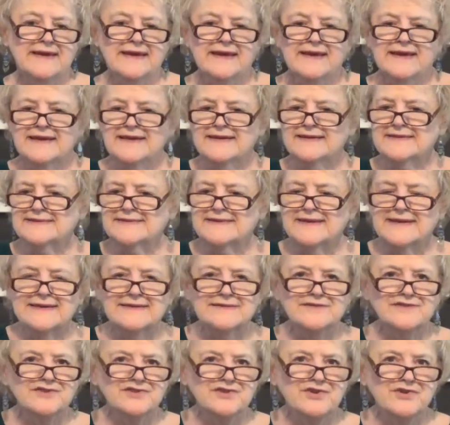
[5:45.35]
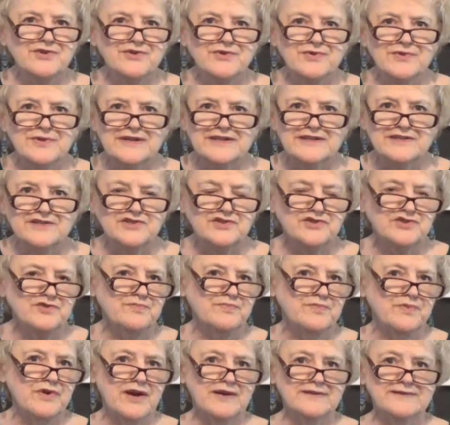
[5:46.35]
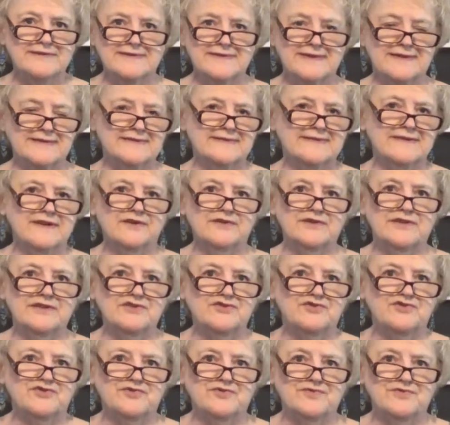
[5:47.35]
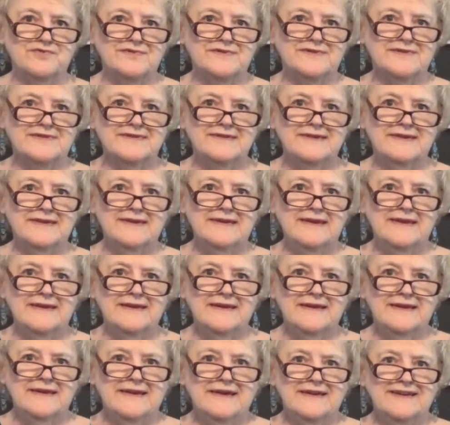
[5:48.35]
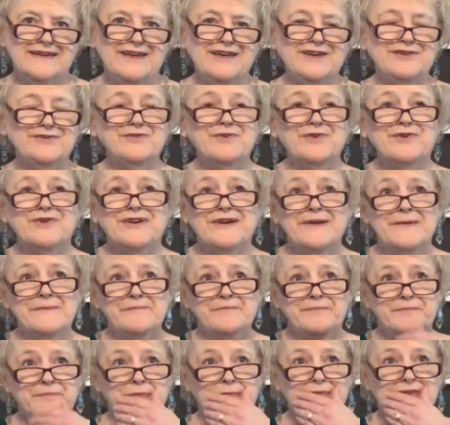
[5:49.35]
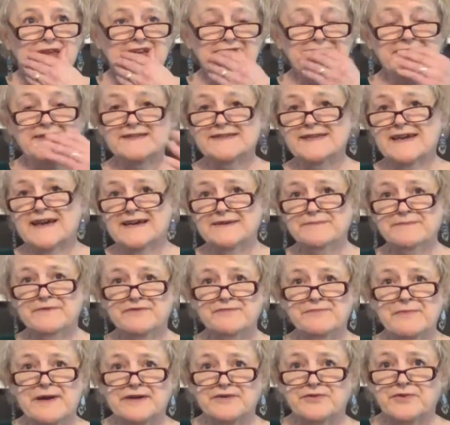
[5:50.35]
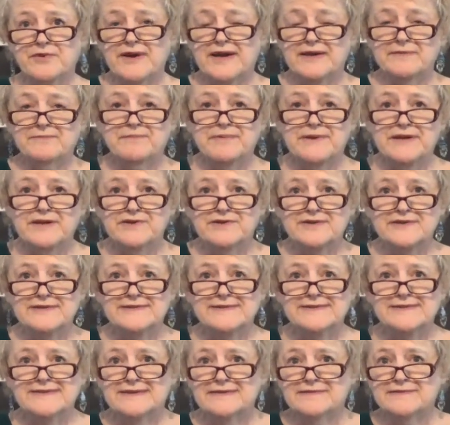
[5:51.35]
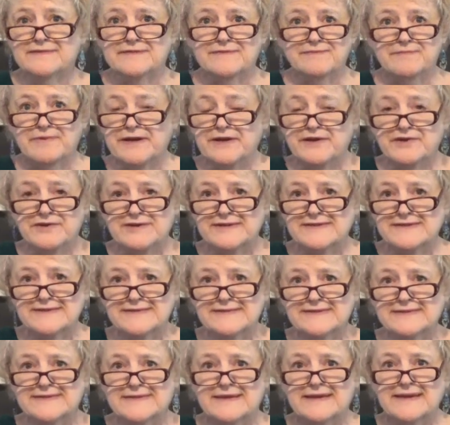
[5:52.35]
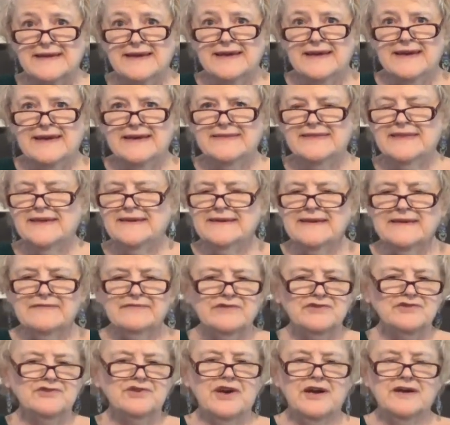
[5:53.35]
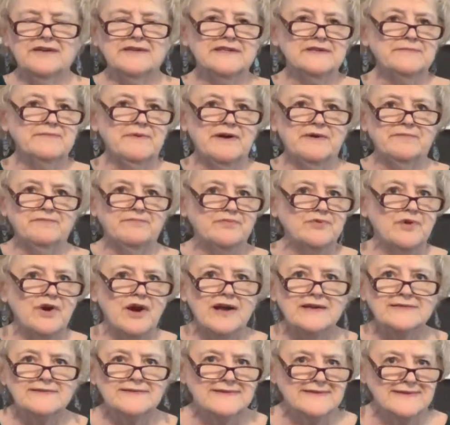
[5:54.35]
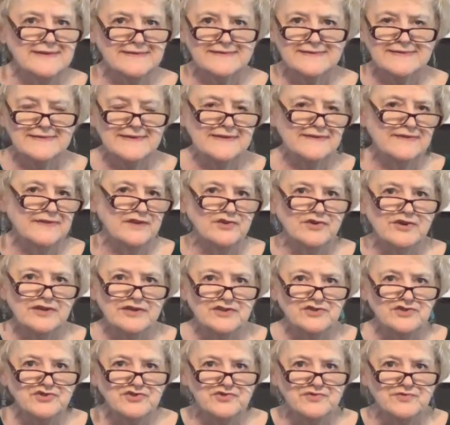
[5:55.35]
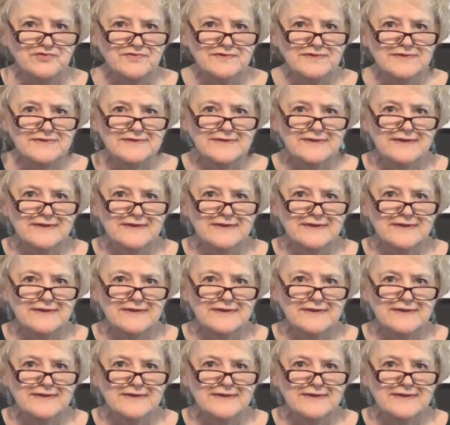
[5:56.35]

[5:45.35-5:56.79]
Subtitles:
It takes courage to process our issues. You know, in the time of my grandparents and parents, they never talked about processing their issues.